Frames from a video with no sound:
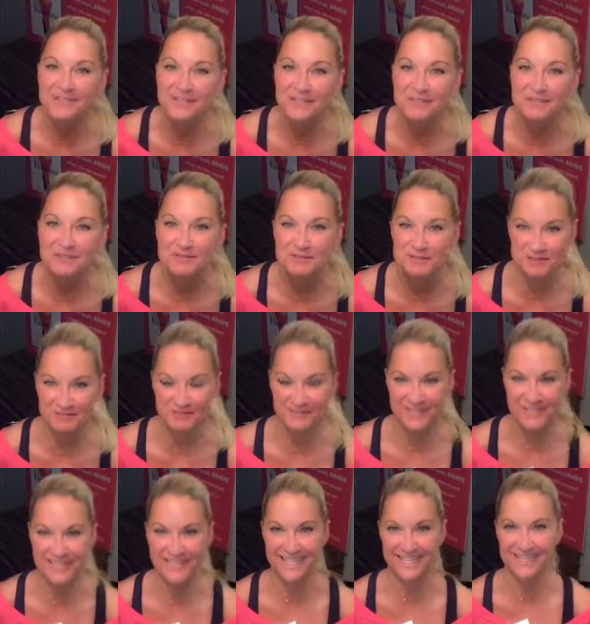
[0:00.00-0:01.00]
Jones
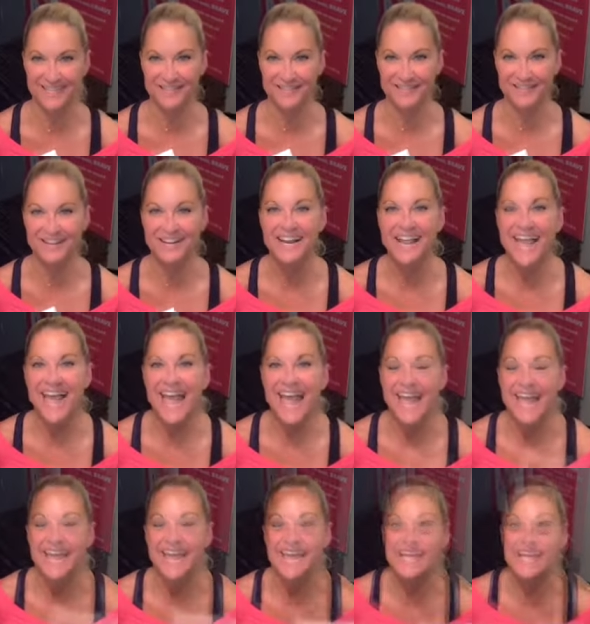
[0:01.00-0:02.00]
Griffith here, and